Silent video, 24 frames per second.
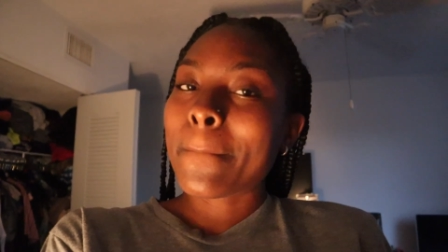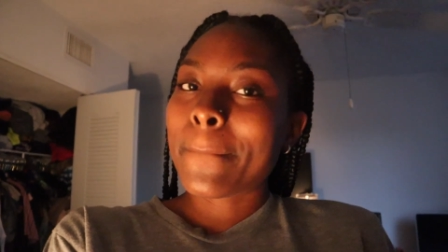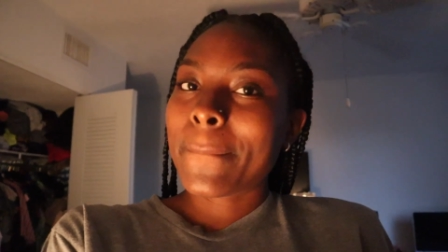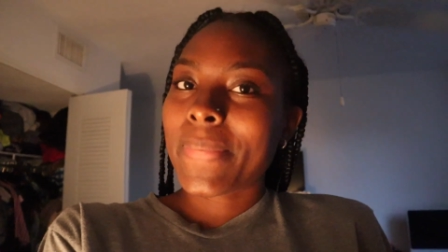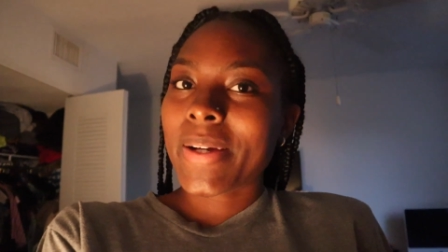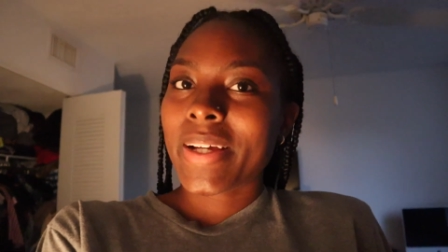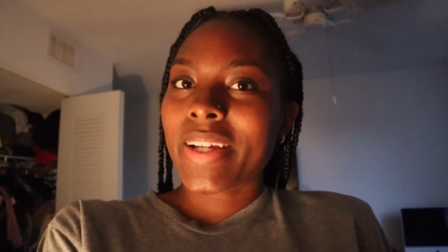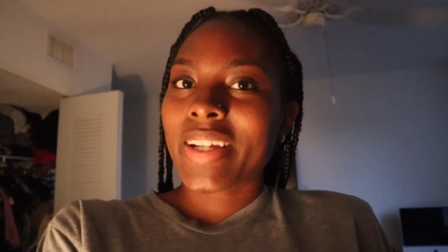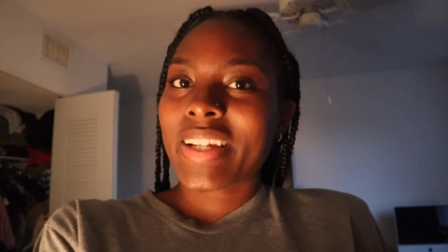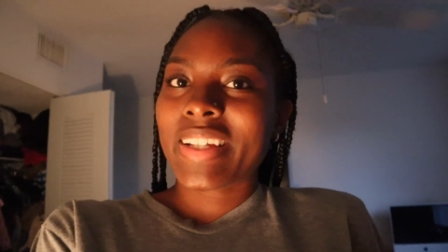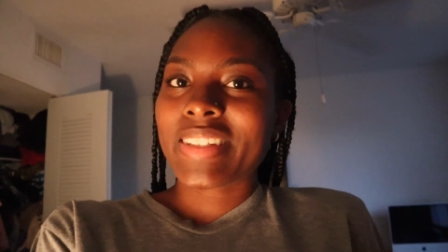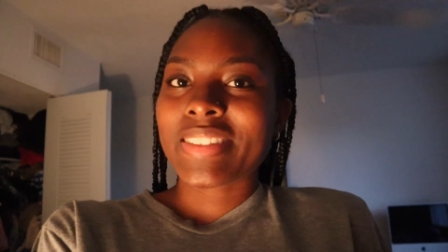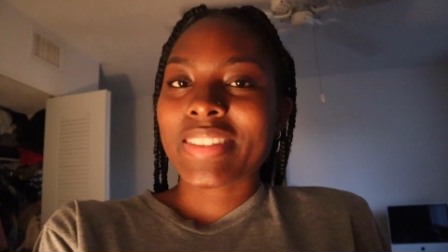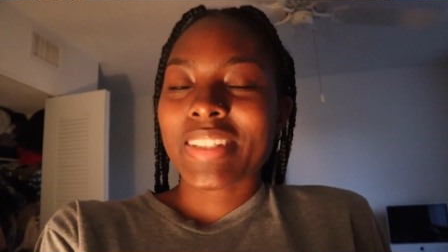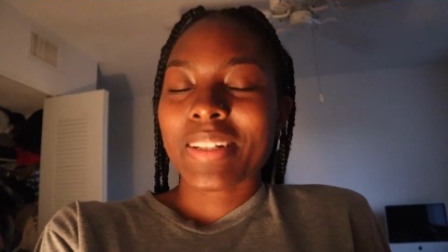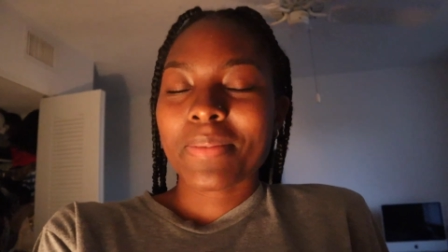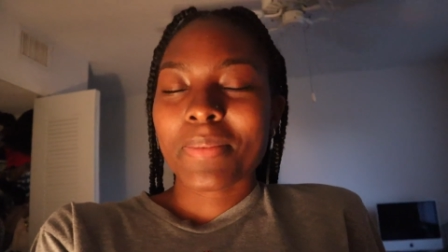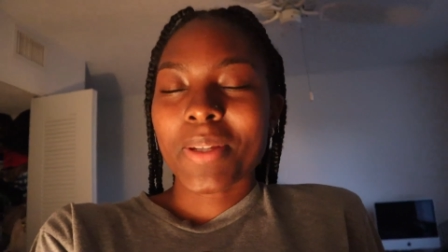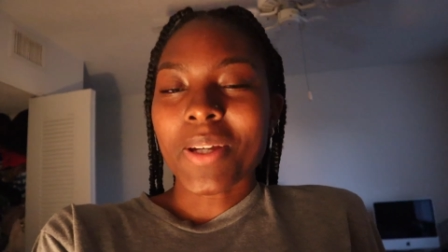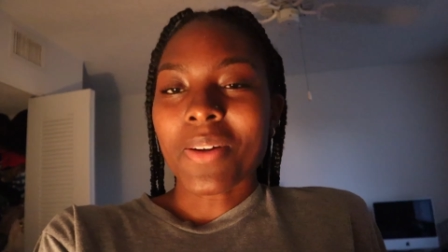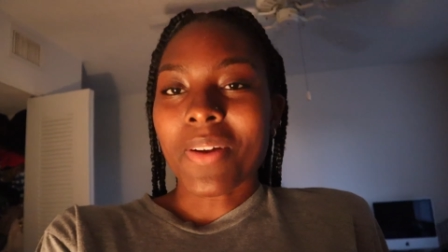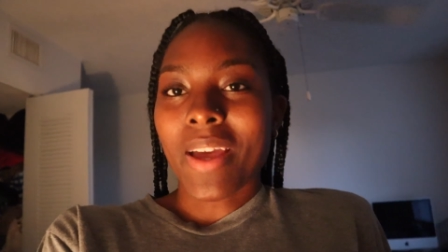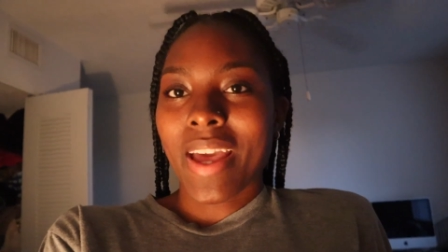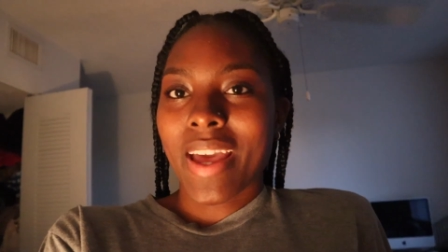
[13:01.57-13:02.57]
But it's gonna
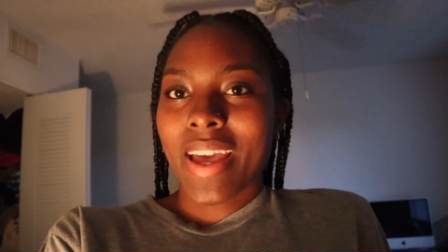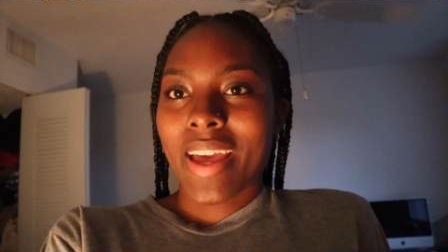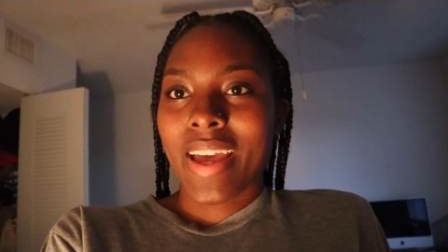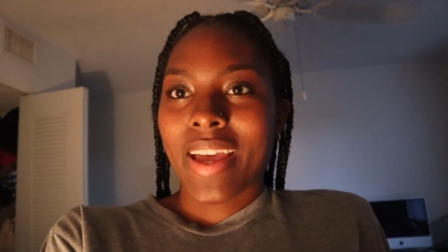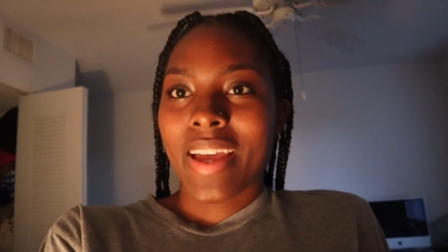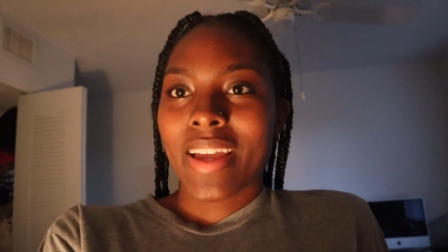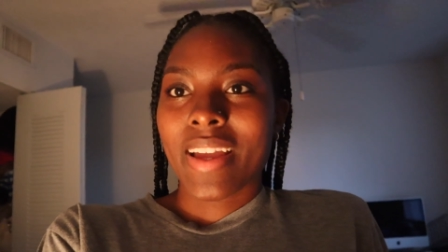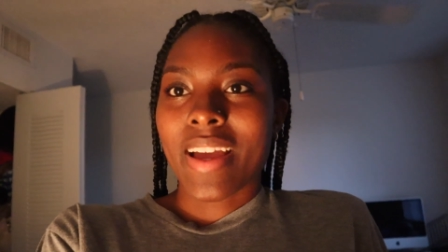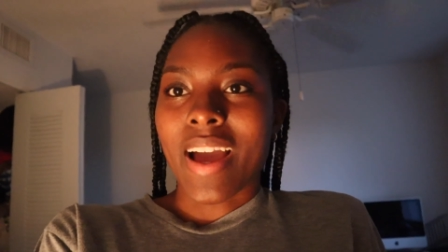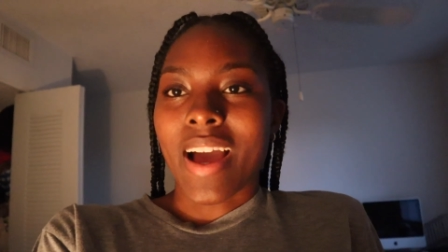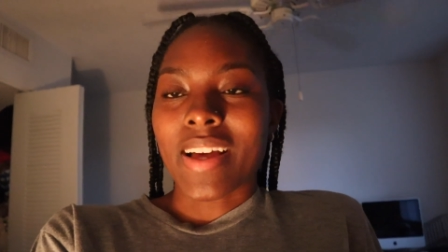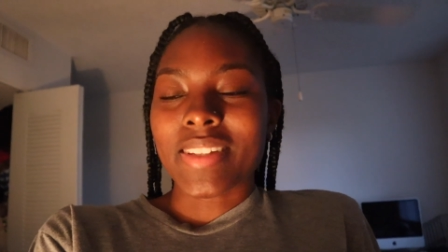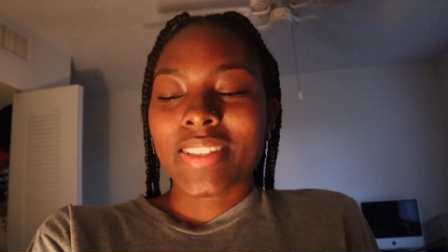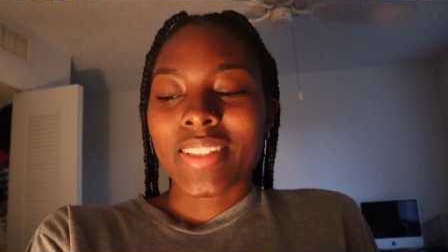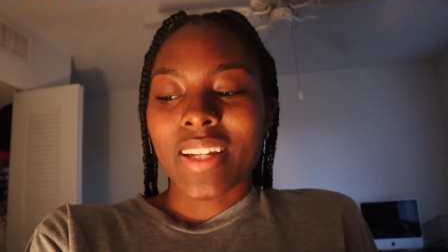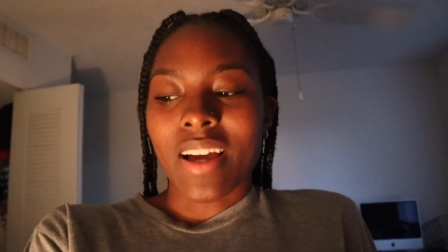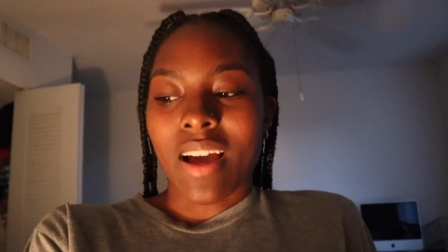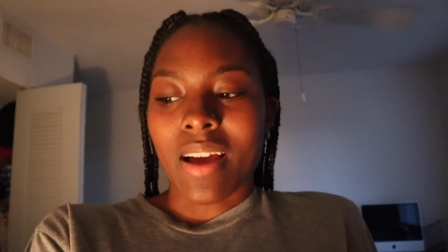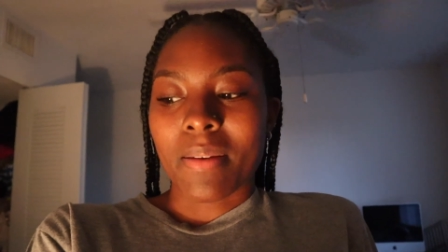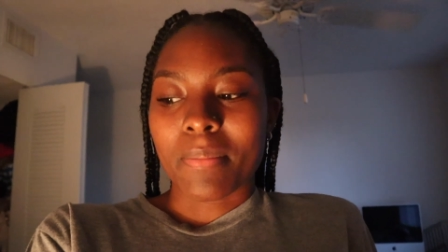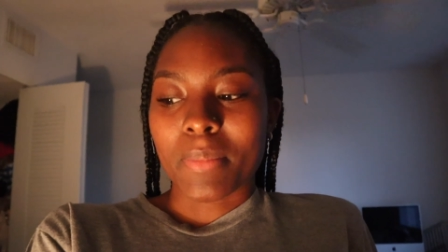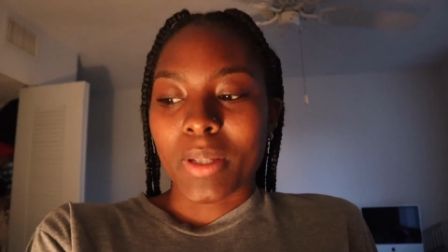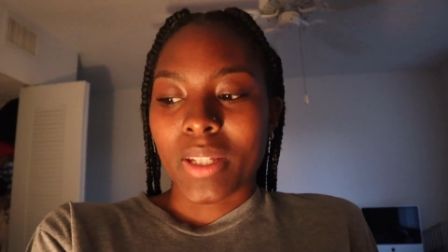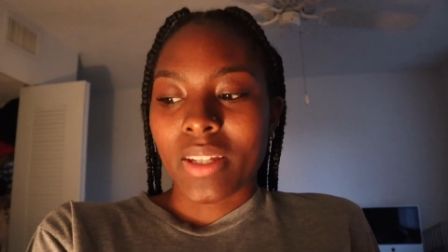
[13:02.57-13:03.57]
be okay. God's
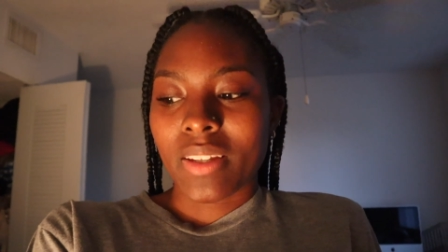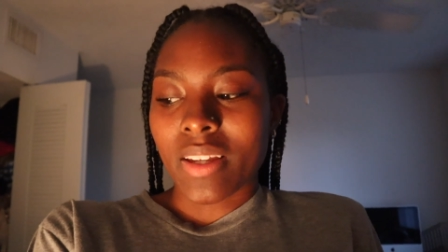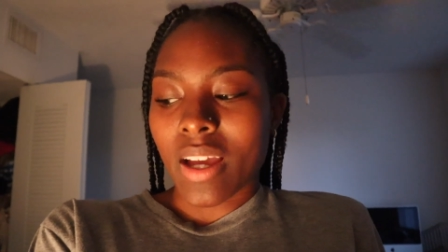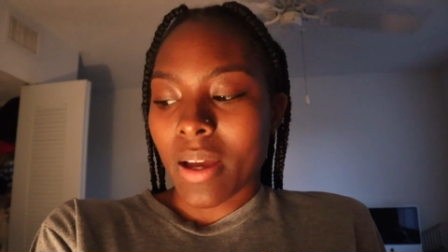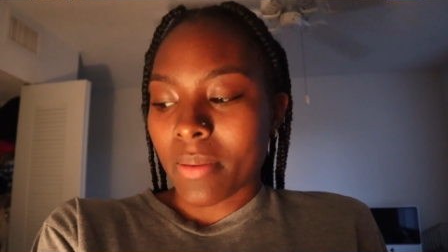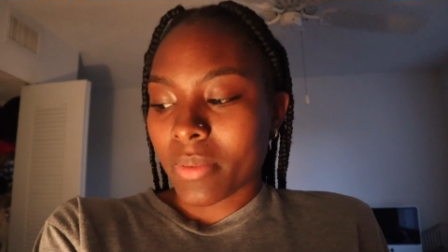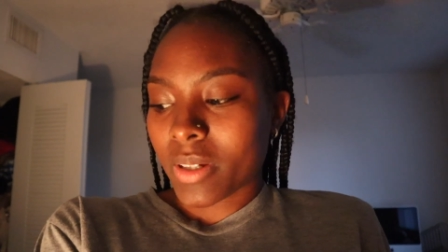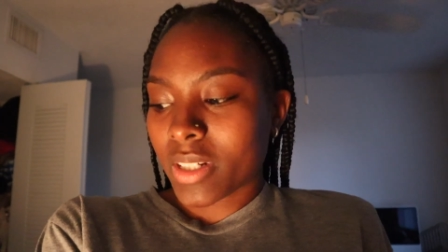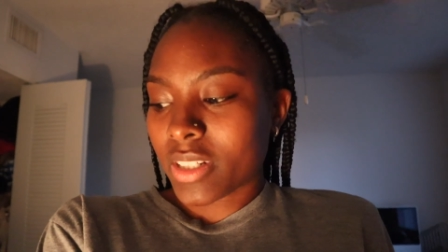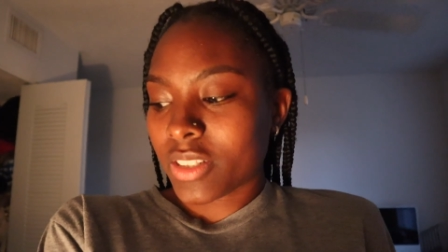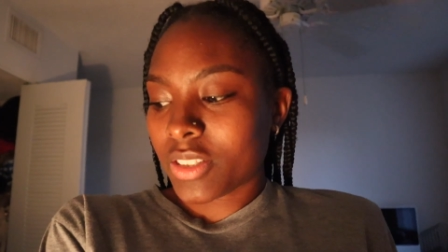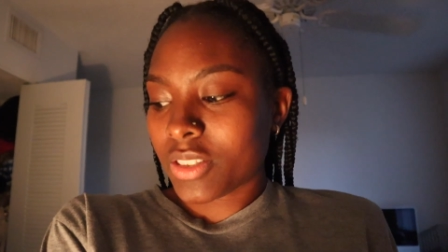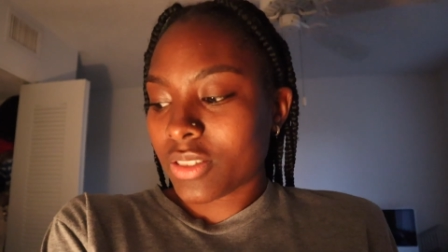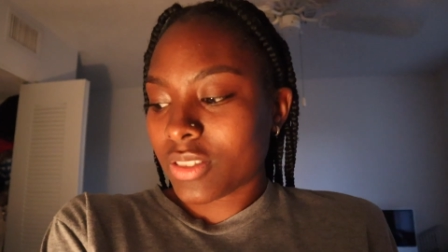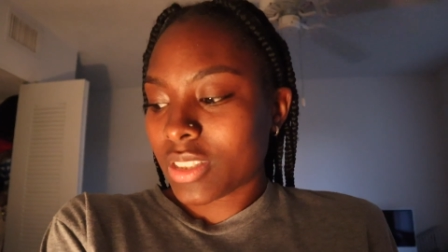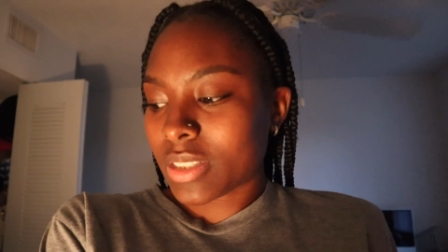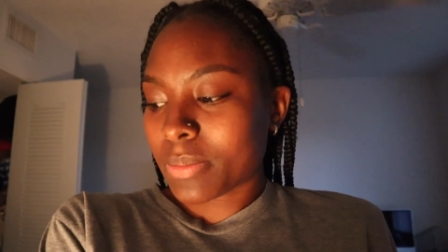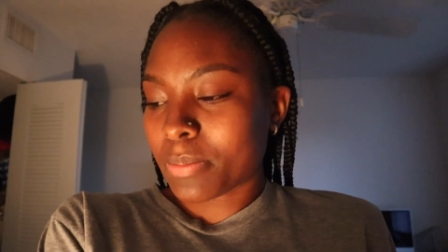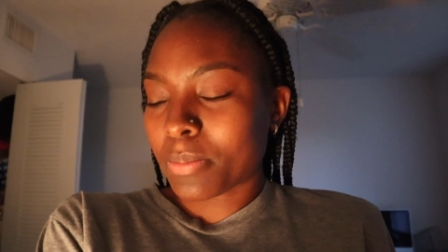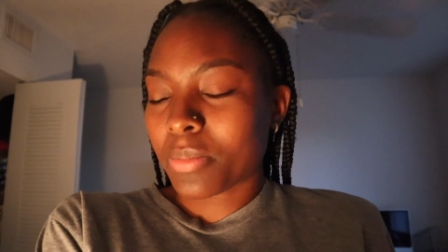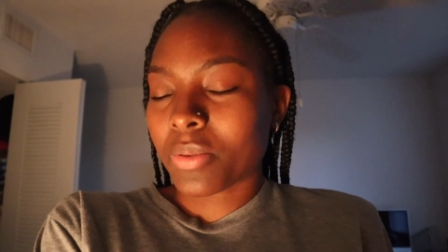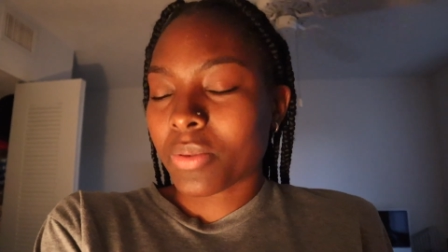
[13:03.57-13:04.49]
got me. I'm gonna do some